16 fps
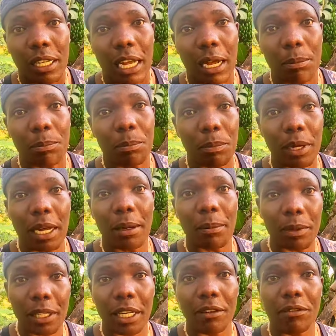i'm
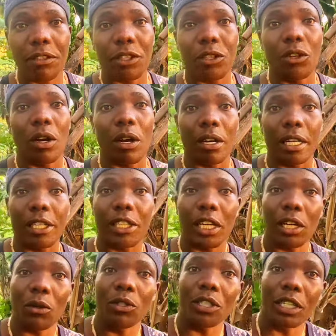i'm giving you a
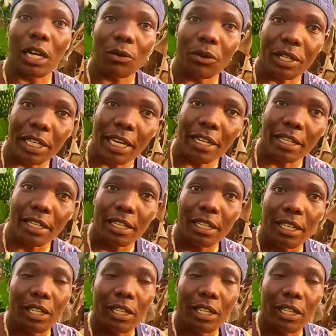shout out in a weekend